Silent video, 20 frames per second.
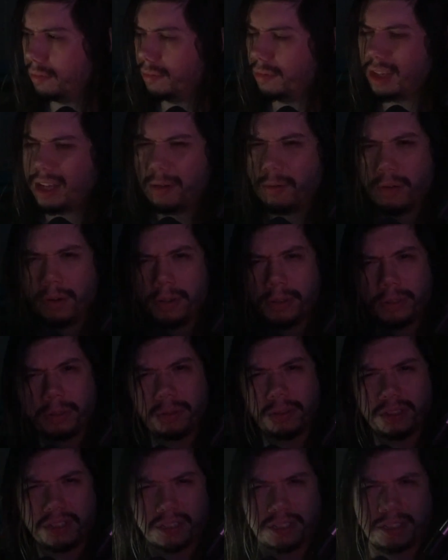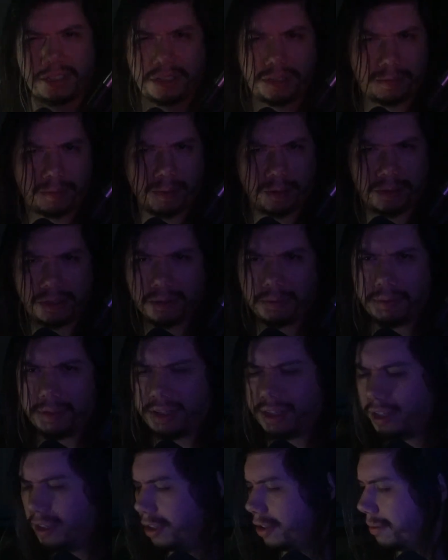I wonder whose this is supposed to
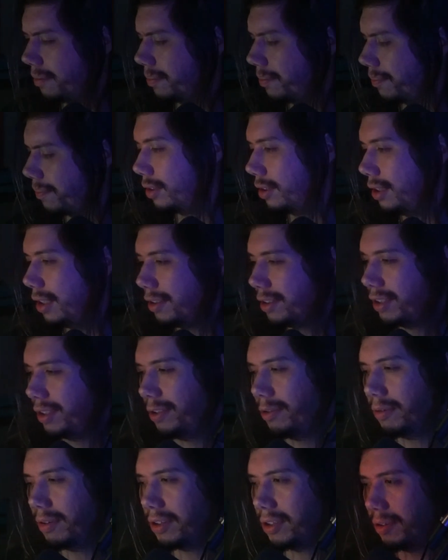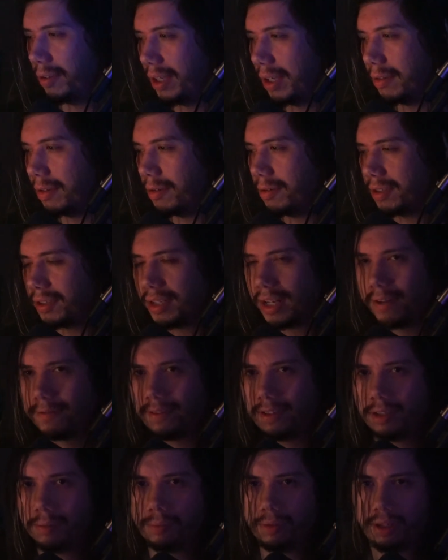be. I'll tell you what though, yellow does not
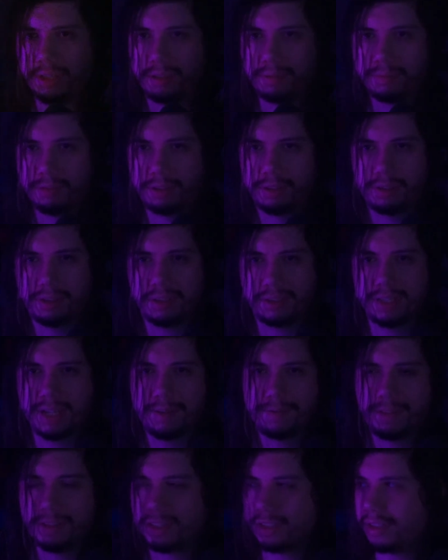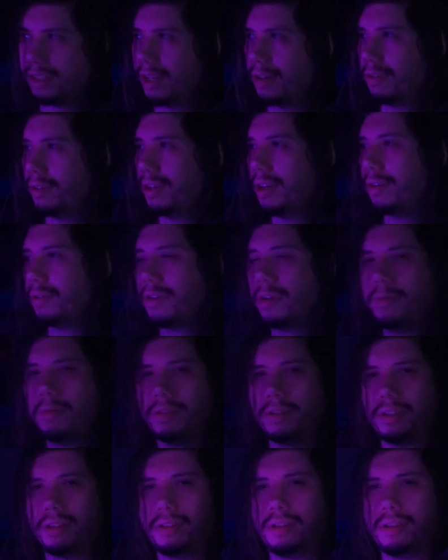fit the blade, or does not fit the sound. I'll go with...